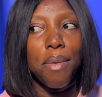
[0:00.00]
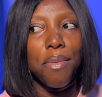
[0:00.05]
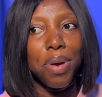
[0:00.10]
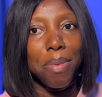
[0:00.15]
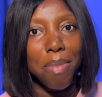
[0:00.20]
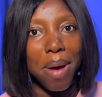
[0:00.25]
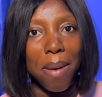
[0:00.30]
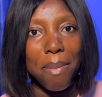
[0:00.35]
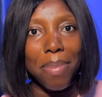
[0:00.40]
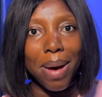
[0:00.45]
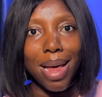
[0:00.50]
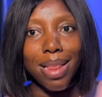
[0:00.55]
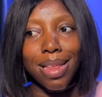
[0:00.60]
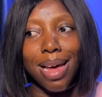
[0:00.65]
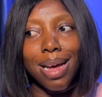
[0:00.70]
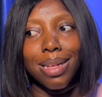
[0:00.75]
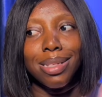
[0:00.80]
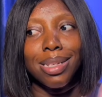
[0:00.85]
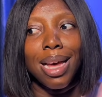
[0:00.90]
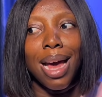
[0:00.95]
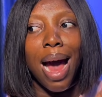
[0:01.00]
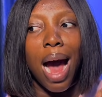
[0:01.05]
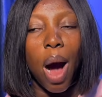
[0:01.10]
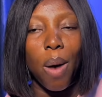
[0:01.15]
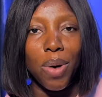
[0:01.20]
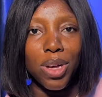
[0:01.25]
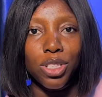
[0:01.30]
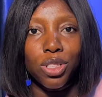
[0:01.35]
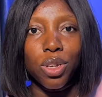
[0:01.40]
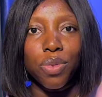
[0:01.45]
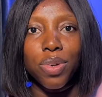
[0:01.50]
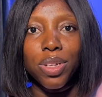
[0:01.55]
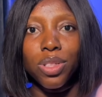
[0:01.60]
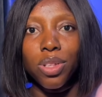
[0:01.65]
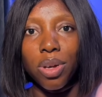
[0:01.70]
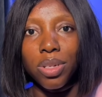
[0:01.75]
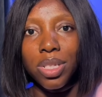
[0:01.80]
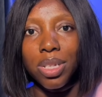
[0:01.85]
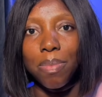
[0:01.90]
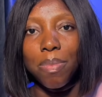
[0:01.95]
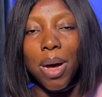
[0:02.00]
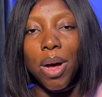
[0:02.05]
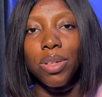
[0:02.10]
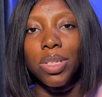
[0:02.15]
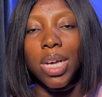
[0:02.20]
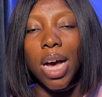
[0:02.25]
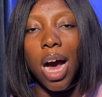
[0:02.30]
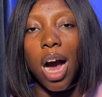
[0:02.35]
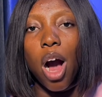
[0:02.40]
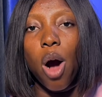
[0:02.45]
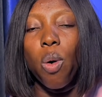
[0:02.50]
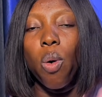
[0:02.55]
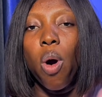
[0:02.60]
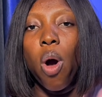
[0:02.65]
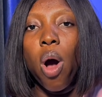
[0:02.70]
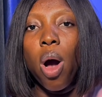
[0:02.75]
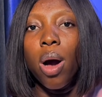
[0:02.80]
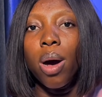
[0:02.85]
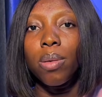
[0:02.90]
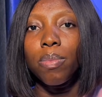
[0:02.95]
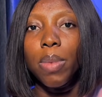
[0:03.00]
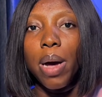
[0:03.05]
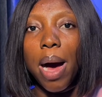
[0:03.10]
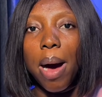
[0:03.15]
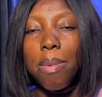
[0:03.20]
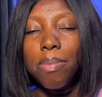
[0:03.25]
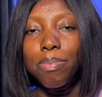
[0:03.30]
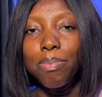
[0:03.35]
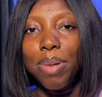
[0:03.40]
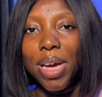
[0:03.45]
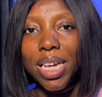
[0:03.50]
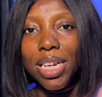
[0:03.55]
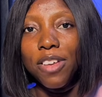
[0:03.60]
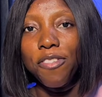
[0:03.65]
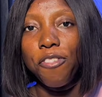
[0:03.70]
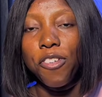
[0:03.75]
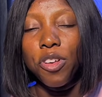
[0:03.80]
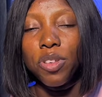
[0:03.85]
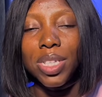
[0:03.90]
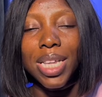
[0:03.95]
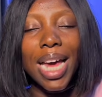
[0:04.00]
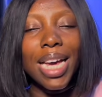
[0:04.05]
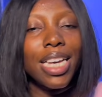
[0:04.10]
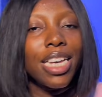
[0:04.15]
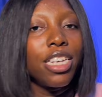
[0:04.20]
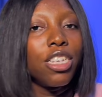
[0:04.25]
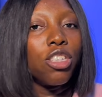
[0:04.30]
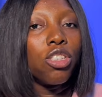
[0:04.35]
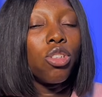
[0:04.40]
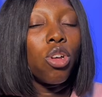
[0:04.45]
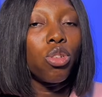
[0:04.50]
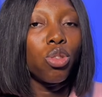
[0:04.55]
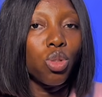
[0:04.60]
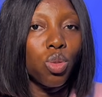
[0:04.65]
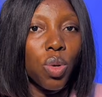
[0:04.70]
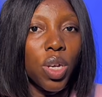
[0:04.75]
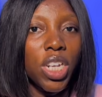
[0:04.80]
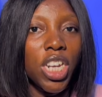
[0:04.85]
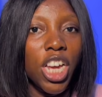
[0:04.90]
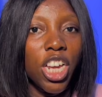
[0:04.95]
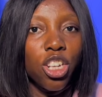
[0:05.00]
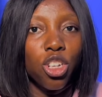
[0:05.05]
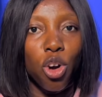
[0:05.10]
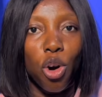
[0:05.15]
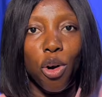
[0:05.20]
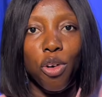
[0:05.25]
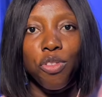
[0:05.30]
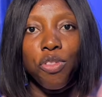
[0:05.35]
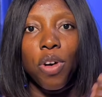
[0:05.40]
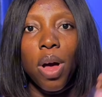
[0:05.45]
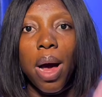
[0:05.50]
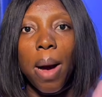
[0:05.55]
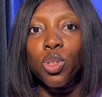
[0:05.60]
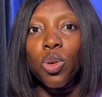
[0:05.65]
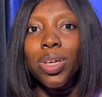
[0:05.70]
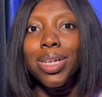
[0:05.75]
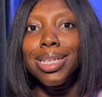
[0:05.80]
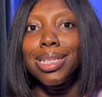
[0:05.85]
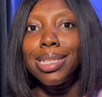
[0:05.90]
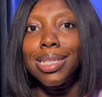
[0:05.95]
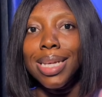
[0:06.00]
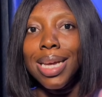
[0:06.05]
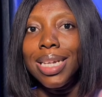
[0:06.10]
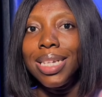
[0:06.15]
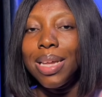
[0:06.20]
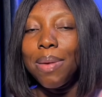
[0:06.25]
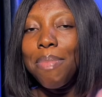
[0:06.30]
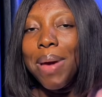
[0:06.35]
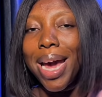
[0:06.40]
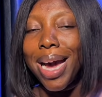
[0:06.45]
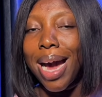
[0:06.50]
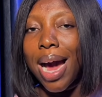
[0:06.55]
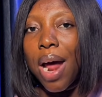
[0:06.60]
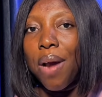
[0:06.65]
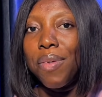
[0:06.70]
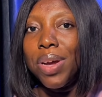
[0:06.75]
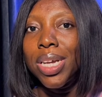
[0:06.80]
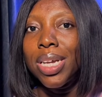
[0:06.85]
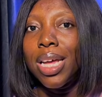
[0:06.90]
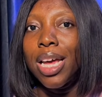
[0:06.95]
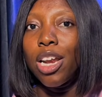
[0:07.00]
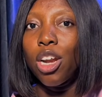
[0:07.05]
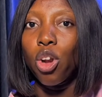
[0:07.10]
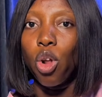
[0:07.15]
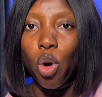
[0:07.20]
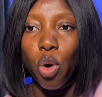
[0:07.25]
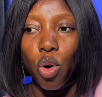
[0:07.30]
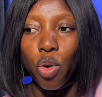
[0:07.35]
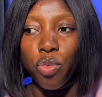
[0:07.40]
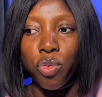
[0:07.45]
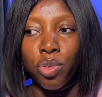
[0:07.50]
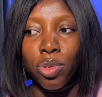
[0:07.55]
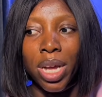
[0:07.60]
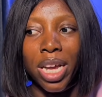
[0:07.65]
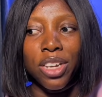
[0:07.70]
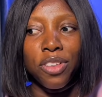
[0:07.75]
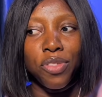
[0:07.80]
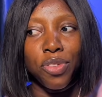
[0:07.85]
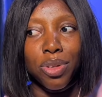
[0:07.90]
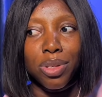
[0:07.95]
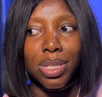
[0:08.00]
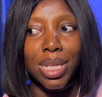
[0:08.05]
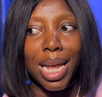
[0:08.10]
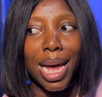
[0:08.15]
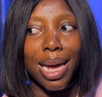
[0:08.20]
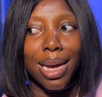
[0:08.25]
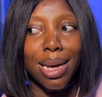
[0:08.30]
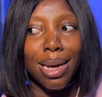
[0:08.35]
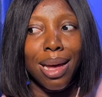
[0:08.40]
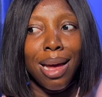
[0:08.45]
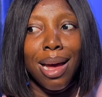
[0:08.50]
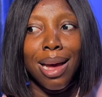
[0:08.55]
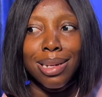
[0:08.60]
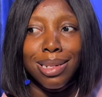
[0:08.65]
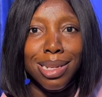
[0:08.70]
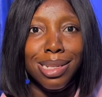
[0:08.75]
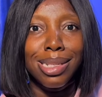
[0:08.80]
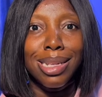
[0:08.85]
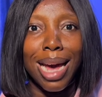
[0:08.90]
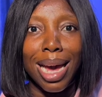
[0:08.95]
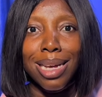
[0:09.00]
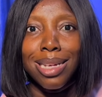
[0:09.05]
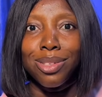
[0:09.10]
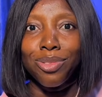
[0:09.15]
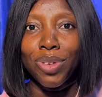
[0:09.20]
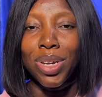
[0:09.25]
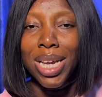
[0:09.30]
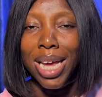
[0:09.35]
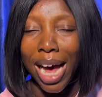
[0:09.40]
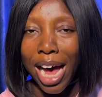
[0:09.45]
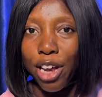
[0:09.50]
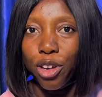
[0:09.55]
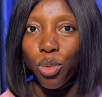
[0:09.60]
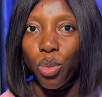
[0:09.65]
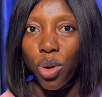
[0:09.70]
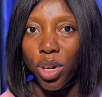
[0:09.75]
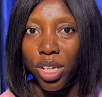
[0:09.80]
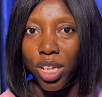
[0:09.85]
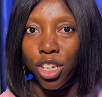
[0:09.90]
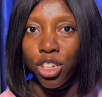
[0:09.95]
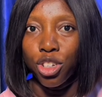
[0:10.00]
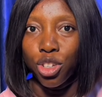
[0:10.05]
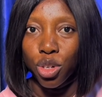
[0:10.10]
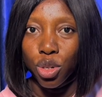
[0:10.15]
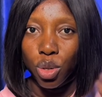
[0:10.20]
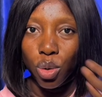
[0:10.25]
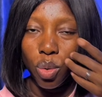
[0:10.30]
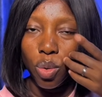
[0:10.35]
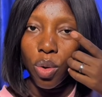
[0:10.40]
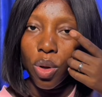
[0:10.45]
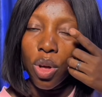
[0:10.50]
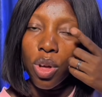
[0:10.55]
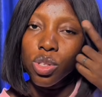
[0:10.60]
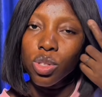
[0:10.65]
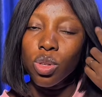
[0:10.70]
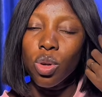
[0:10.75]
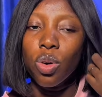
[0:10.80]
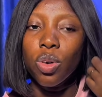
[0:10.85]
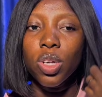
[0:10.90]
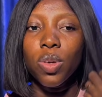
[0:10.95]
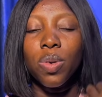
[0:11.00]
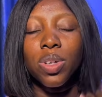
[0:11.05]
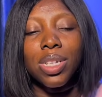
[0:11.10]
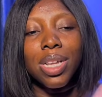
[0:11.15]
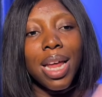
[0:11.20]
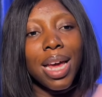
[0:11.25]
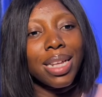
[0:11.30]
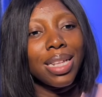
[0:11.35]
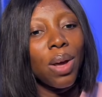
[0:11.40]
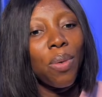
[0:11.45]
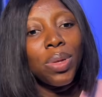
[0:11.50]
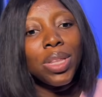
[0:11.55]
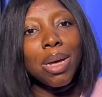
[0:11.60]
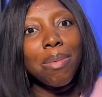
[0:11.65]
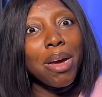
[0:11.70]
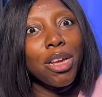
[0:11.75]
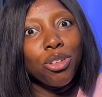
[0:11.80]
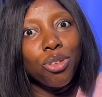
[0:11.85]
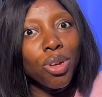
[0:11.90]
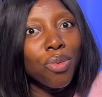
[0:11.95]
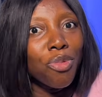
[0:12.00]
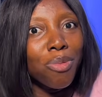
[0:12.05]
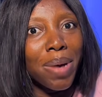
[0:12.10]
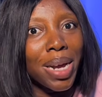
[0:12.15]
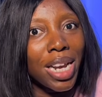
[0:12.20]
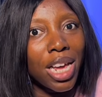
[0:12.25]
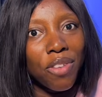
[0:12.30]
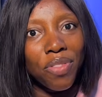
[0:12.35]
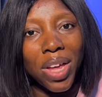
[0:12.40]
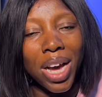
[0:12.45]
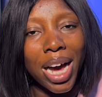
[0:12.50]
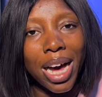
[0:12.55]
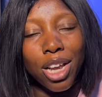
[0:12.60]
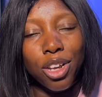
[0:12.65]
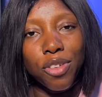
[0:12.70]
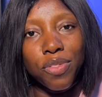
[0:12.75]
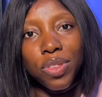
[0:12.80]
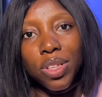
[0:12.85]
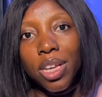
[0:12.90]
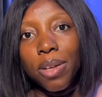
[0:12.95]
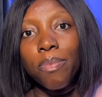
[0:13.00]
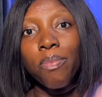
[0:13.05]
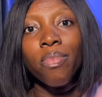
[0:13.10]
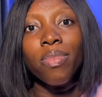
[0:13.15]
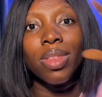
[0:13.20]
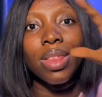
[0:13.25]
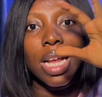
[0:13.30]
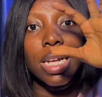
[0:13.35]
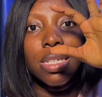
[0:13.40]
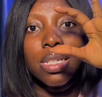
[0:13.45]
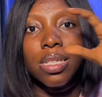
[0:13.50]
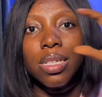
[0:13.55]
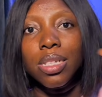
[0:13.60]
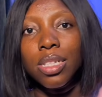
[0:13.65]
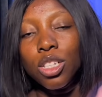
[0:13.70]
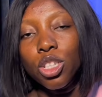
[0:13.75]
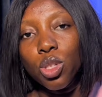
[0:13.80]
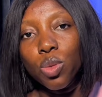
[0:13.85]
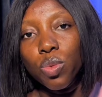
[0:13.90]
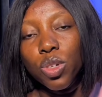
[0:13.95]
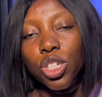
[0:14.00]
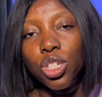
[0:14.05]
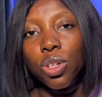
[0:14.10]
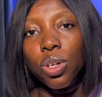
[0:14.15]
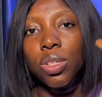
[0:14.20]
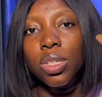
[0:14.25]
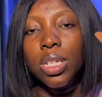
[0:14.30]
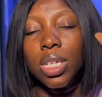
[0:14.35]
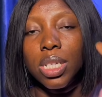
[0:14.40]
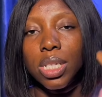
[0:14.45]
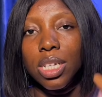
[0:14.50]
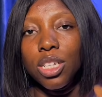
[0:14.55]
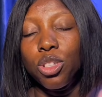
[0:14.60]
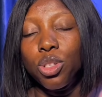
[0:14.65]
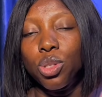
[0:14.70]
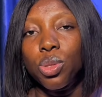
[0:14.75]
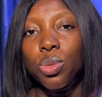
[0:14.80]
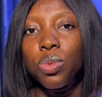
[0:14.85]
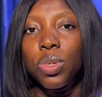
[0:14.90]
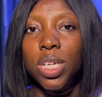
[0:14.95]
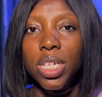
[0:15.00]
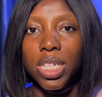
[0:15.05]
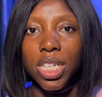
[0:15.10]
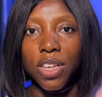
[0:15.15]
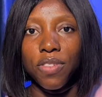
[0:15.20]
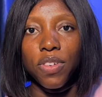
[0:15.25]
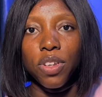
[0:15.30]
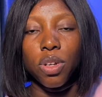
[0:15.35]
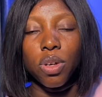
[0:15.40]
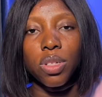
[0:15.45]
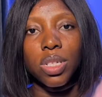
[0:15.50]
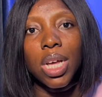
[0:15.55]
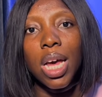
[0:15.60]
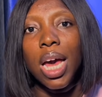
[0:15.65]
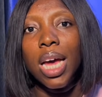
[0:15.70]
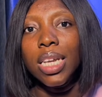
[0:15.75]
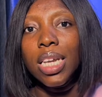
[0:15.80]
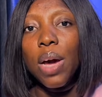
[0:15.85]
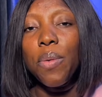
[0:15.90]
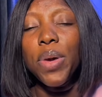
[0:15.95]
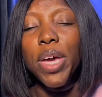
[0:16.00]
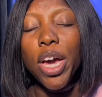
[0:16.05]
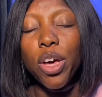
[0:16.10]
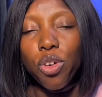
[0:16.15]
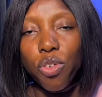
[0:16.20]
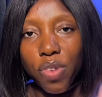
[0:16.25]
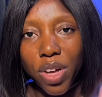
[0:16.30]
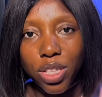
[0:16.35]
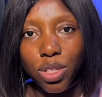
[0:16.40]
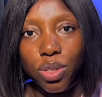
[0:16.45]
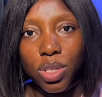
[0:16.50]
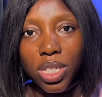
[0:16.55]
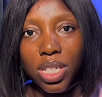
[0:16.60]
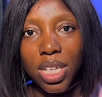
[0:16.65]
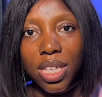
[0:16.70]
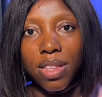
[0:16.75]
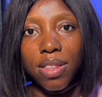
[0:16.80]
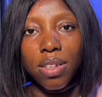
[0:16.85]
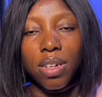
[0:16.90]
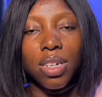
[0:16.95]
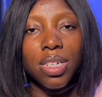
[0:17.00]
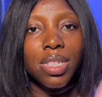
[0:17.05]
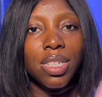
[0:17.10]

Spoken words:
Remember that our story talks about how Benny feels like he's not doing enough. So he's seeing the bear carrying a log of wood and he feels like this guy is really hardworking, you know. So it was like, then what am I doing with my life? That kind of thing. That is the situation the scene 2 is giving us. Then we head over to scene 3.